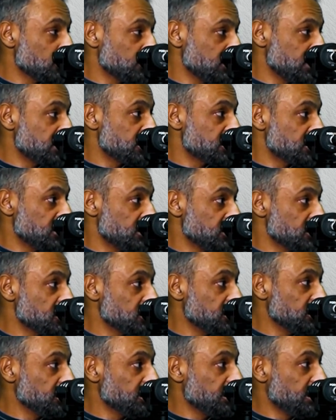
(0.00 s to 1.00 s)
of that
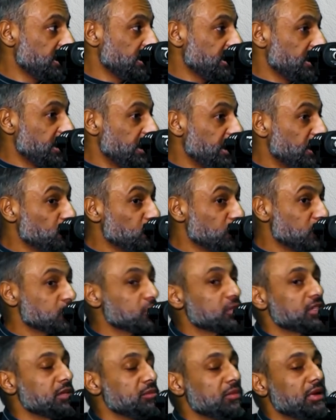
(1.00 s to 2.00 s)
tradition. And we
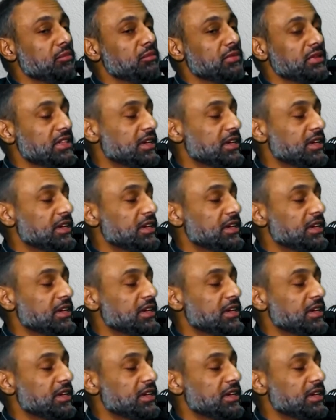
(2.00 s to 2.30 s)
should remember